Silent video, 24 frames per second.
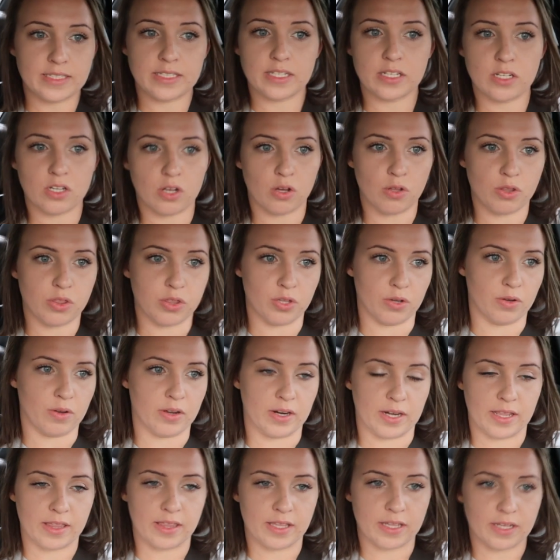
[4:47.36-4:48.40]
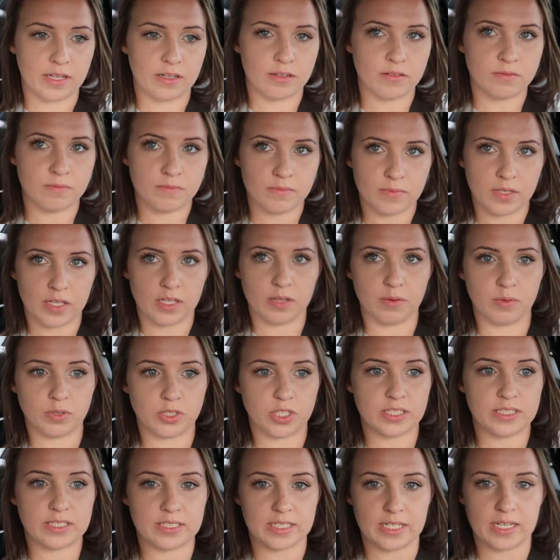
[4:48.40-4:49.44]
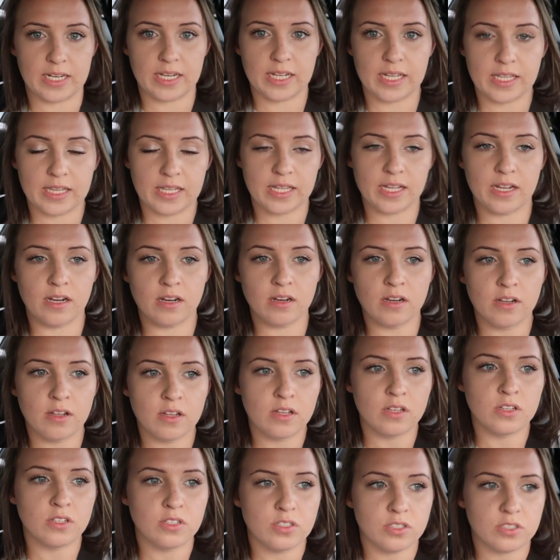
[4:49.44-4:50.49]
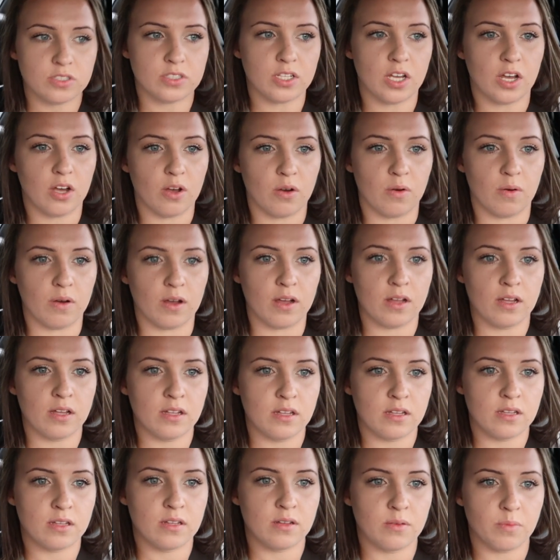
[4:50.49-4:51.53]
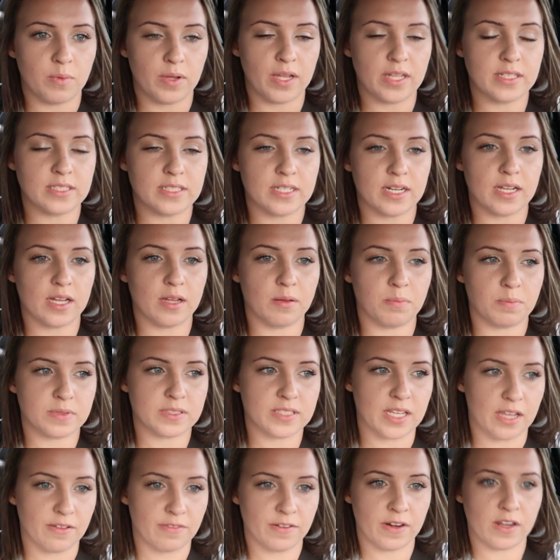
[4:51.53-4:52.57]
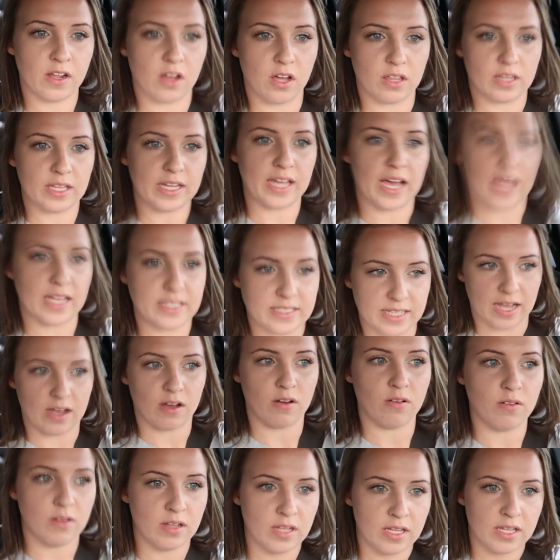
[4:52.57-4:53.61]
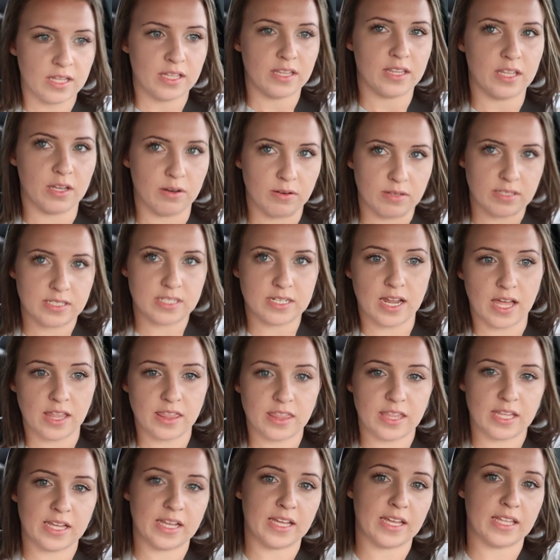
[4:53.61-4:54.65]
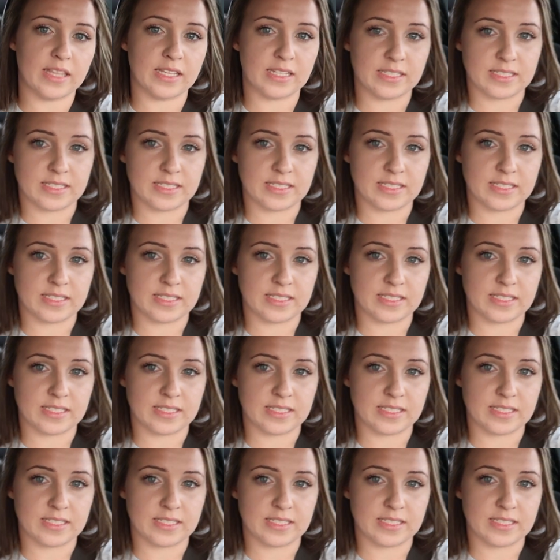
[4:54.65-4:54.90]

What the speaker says: didn't go through or anything. It was just sitting in there. So we ended up siphoning all the gas out. There was nothing in